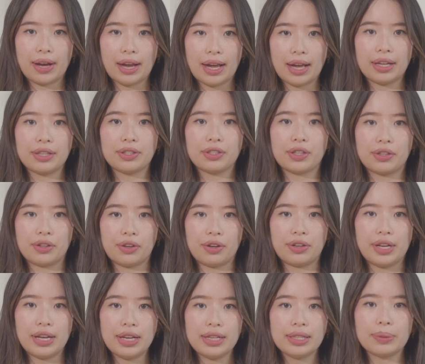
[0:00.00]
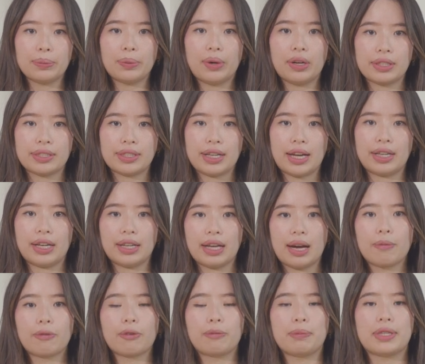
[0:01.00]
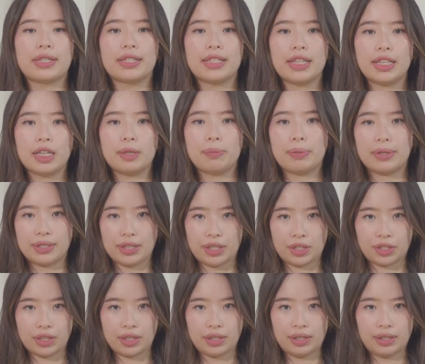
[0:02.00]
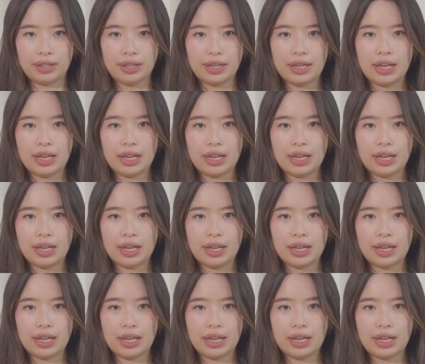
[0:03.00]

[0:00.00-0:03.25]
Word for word: hands on your knees while standing up from a seated position.